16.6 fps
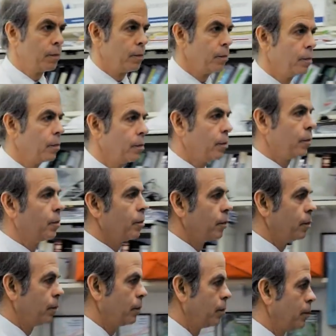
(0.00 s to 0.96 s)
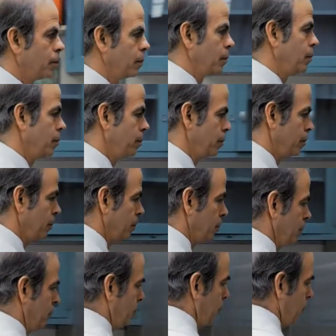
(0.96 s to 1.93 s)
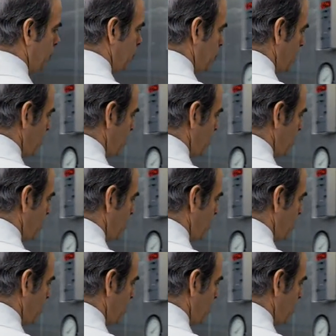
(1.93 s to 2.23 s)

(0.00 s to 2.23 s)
Funds from the foundation were critical